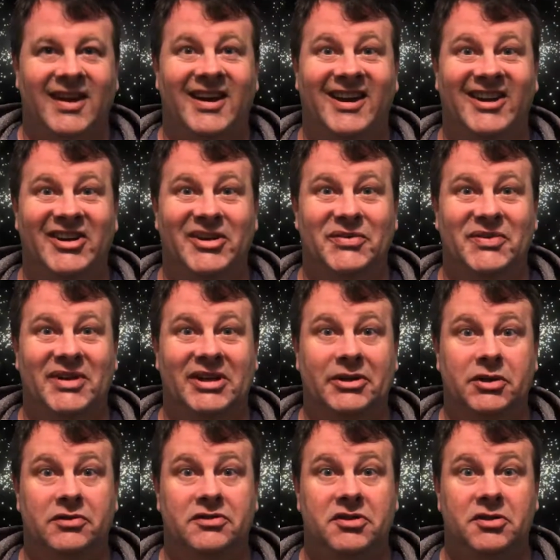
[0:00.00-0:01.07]
Hello fellow
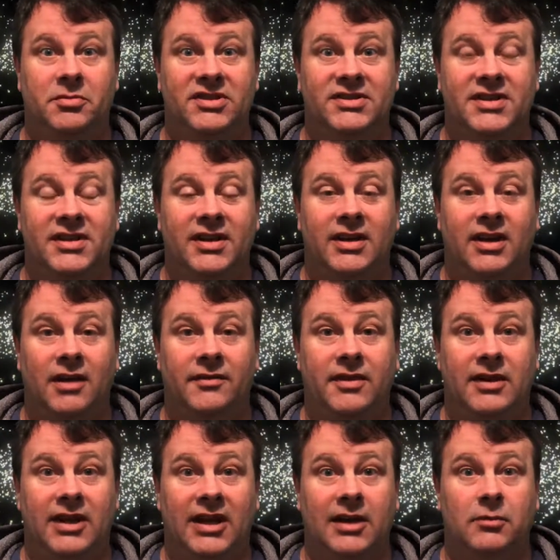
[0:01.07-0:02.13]
YouTubers. If you
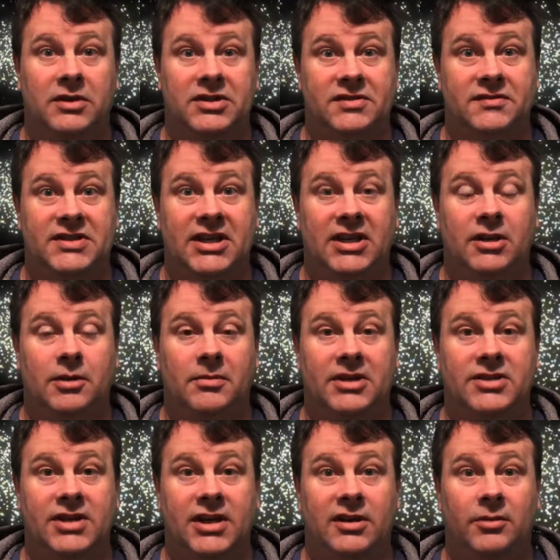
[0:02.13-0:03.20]
like what you've seen on my
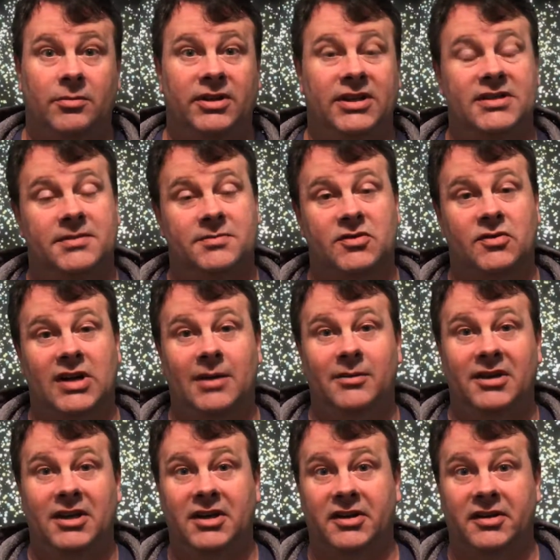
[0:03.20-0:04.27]
channel, please subscribe
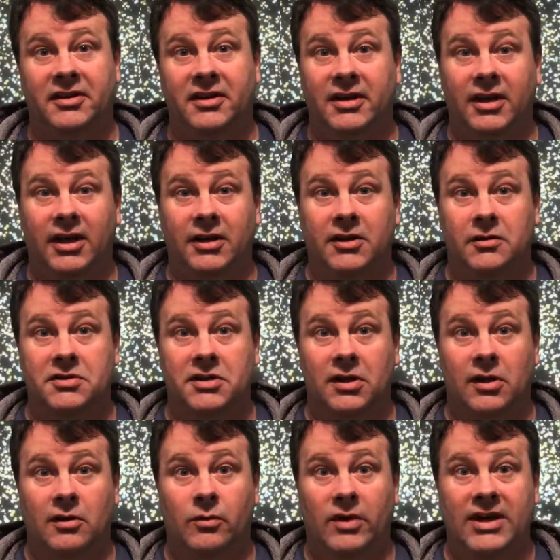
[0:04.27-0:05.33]
here. It goes a
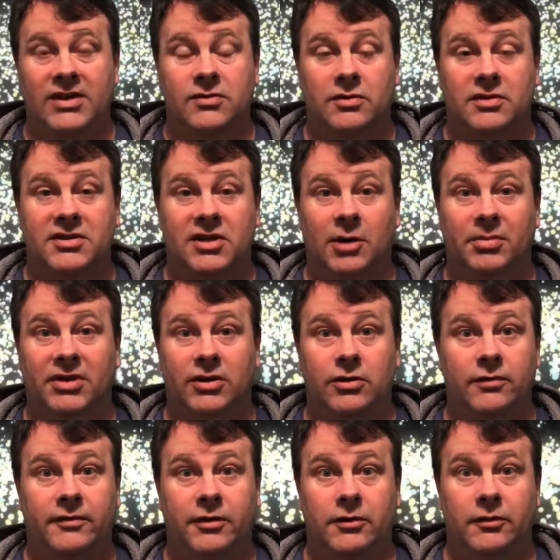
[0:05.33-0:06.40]
long way towards helping
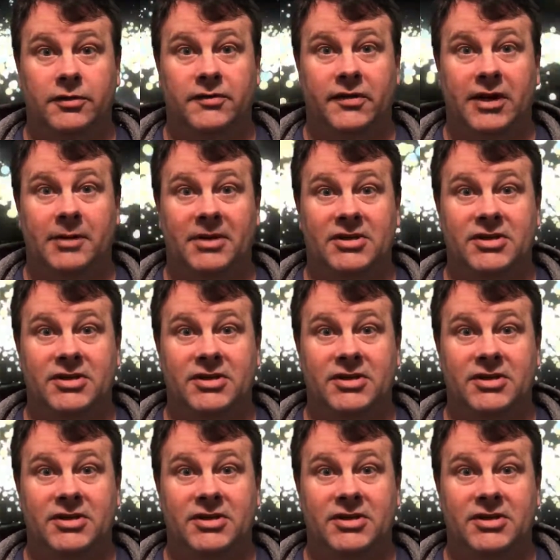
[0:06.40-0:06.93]
new viewers find my